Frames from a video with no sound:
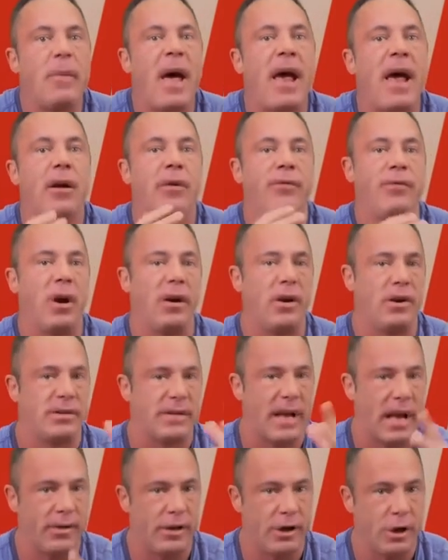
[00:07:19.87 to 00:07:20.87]
matter if you
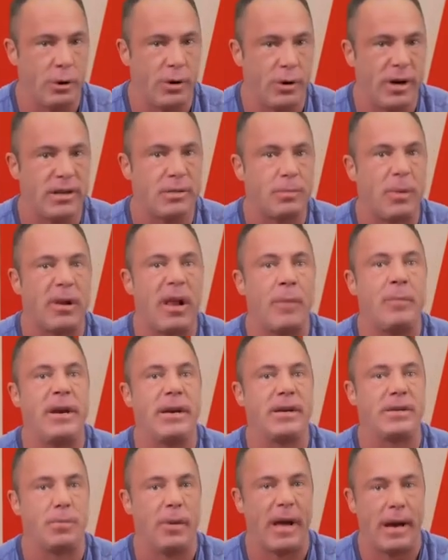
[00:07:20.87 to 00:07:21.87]
understand the units, but let me
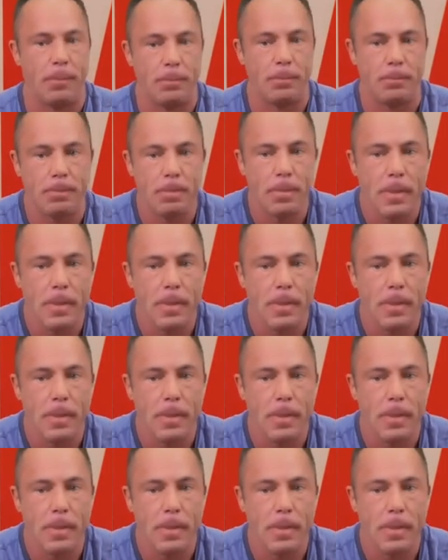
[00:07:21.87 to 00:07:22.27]
explain.